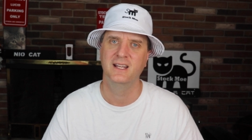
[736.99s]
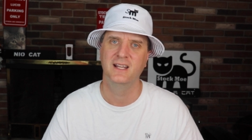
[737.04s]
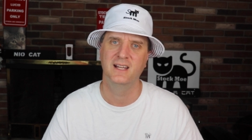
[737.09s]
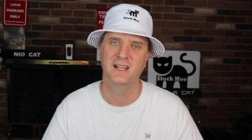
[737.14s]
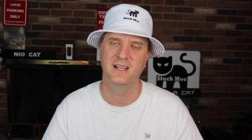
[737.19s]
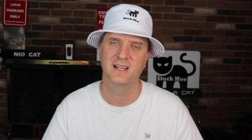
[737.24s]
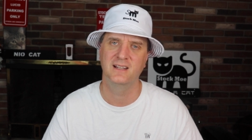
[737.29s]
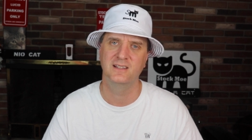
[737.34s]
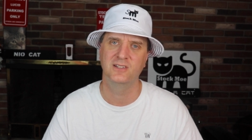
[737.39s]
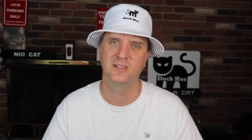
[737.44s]

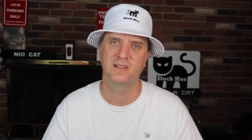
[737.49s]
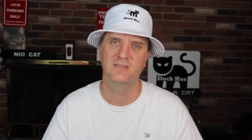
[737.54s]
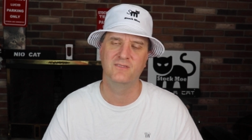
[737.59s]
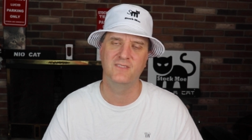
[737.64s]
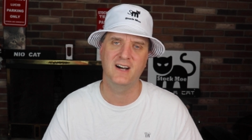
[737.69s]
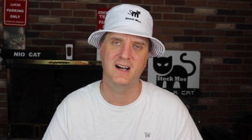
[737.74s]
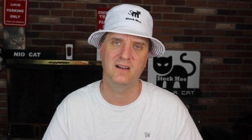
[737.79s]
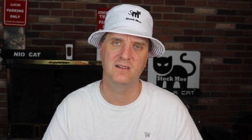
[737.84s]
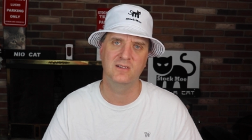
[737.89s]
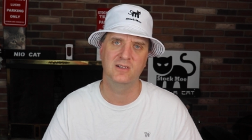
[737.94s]
and you can
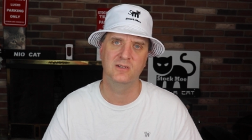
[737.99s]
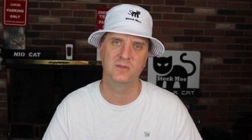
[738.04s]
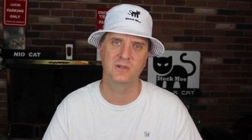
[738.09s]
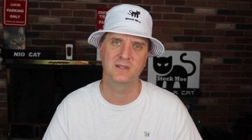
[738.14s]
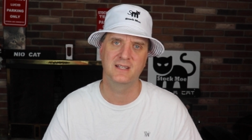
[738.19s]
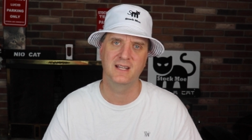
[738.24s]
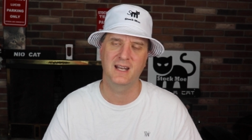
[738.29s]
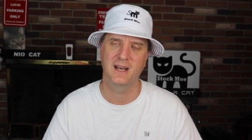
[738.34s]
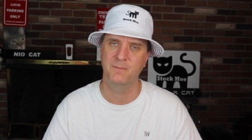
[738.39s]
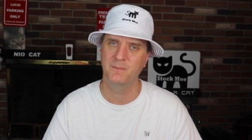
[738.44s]
follow along
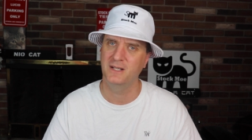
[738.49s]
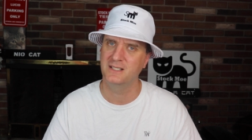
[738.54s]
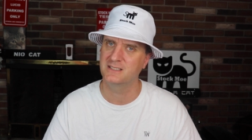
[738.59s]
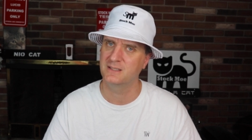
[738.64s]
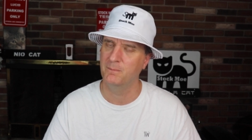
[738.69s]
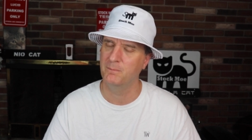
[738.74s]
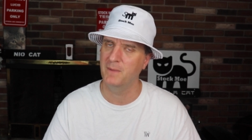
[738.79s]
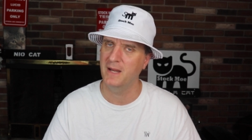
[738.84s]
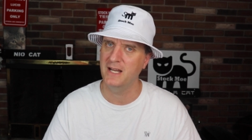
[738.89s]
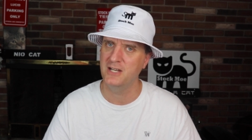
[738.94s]
with that. I've made
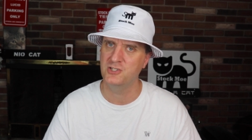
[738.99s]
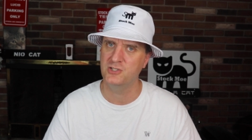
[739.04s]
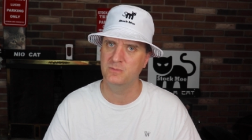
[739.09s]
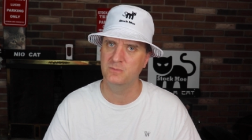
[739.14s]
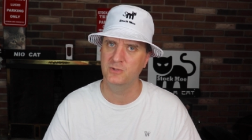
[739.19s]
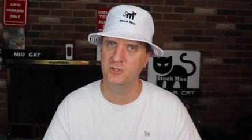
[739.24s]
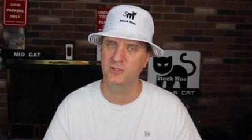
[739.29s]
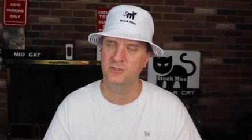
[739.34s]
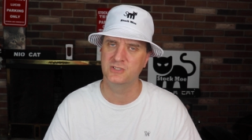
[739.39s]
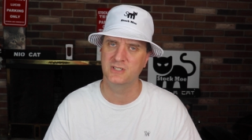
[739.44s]
some major
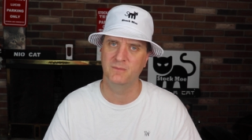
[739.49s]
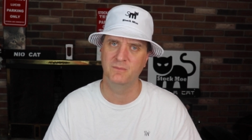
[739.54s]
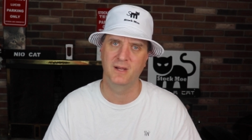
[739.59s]
moves.